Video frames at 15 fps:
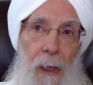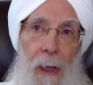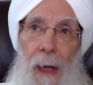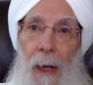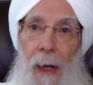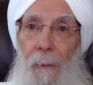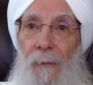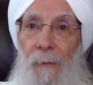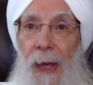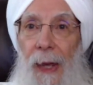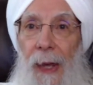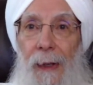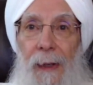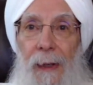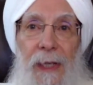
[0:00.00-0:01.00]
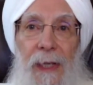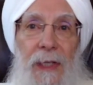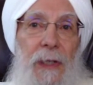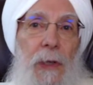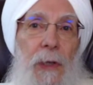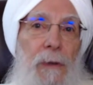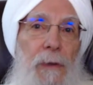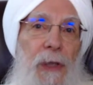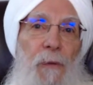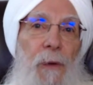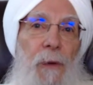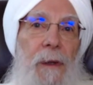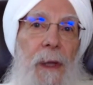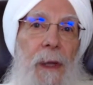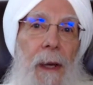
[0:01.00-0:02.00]
And this is no
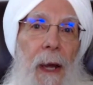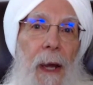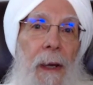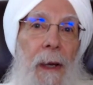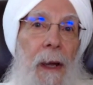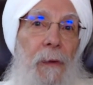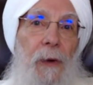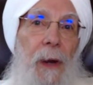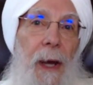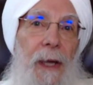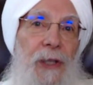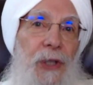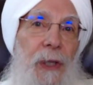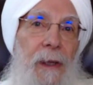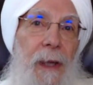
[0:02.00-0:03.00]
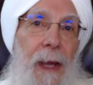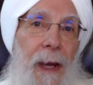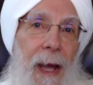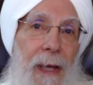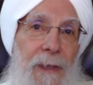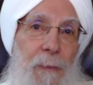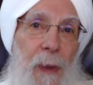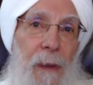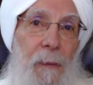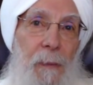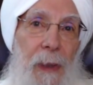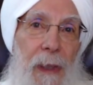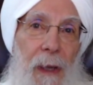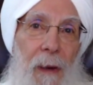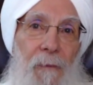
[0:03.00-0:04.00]
different than another hygiene that has
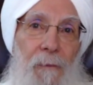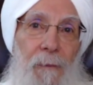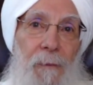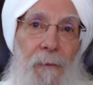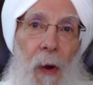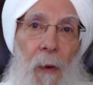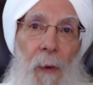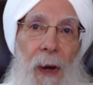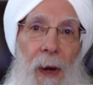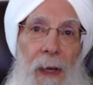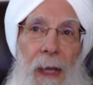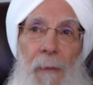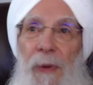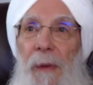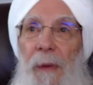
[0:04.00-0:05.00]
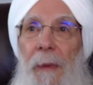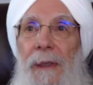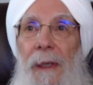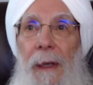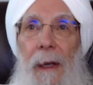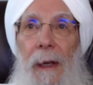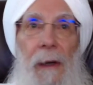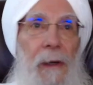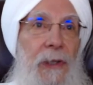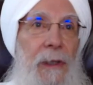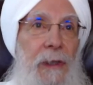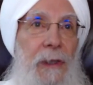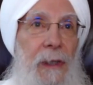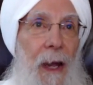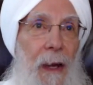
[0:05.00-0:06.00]
become already implemented in our
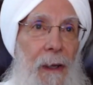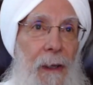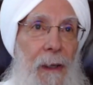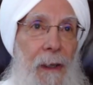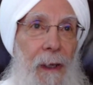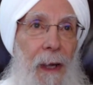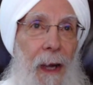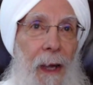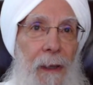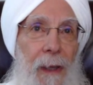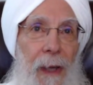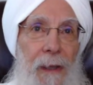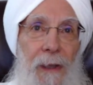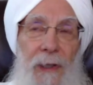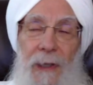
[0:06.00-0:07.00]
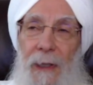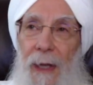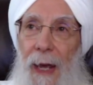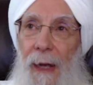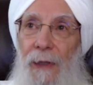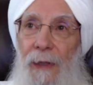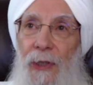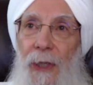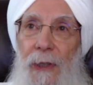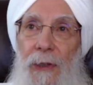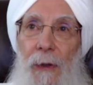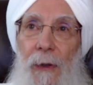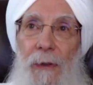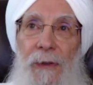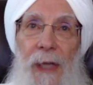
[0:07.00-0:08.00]
society. And I like this analogy. It's
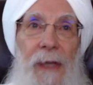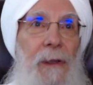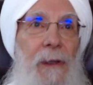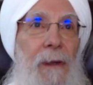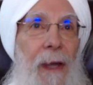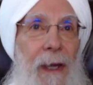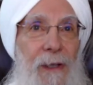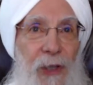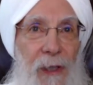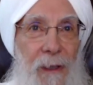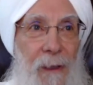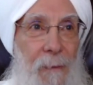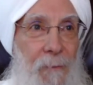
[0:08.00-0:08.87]
called dental hygiene.